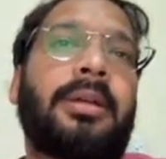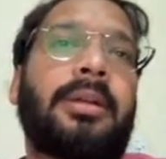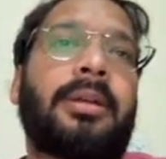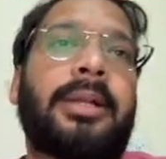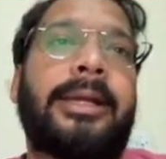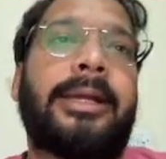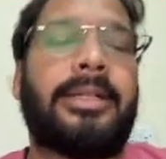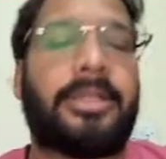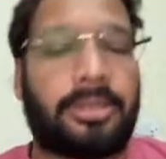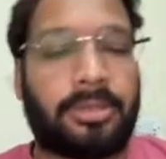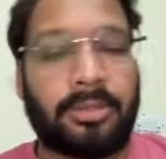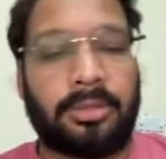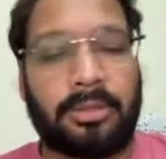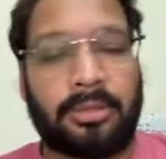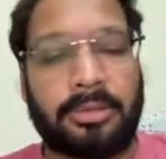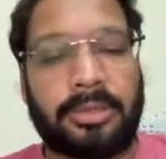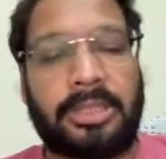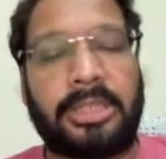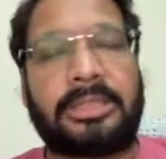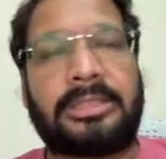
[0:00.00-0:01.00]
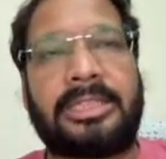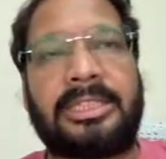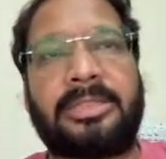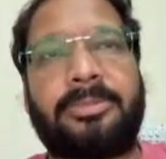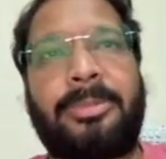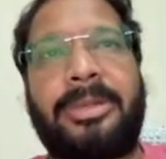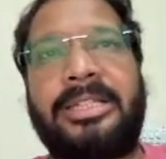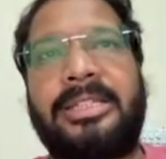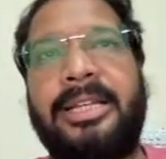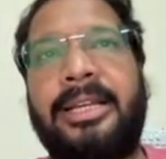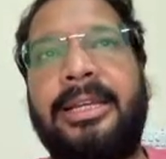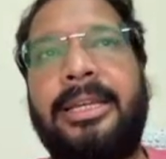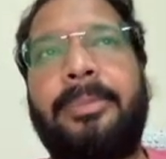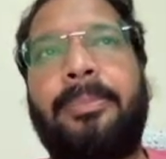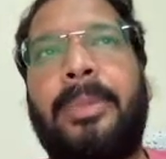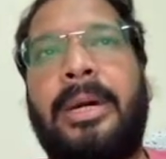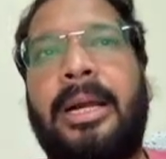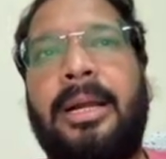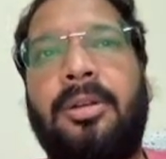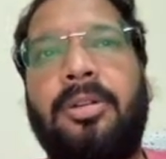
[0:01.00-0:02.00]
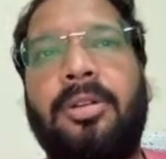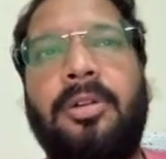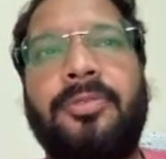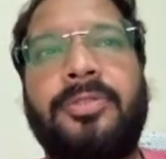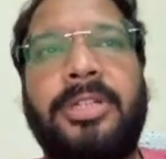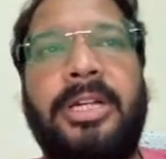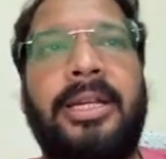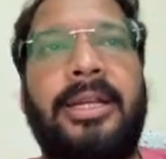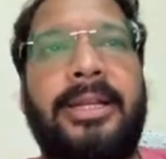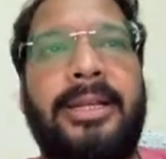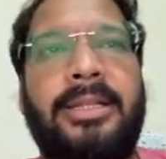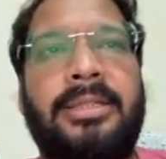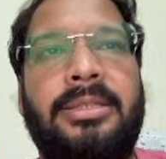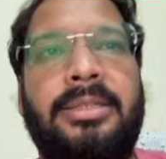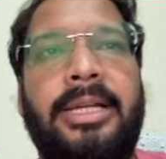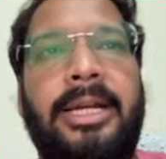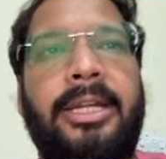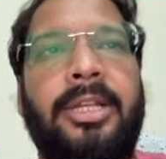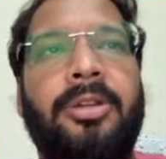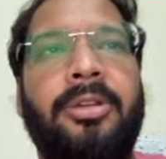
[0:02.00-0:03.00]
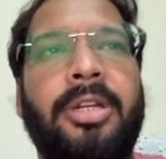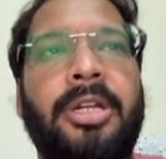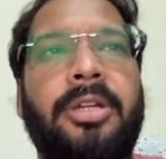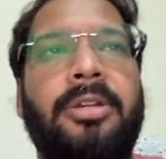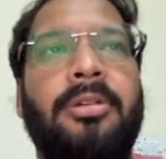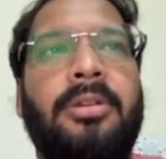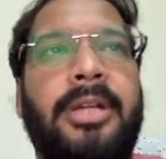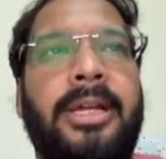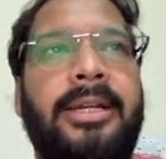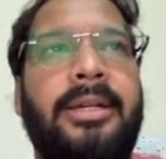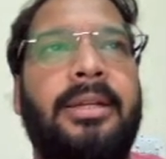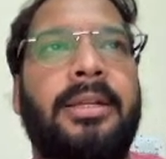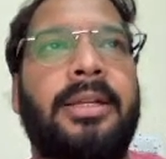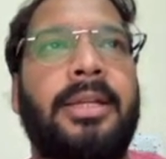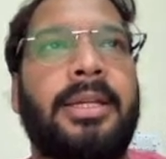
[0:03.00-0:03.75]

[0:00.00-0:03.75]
Right, so this is basically part of syntax that you need to write,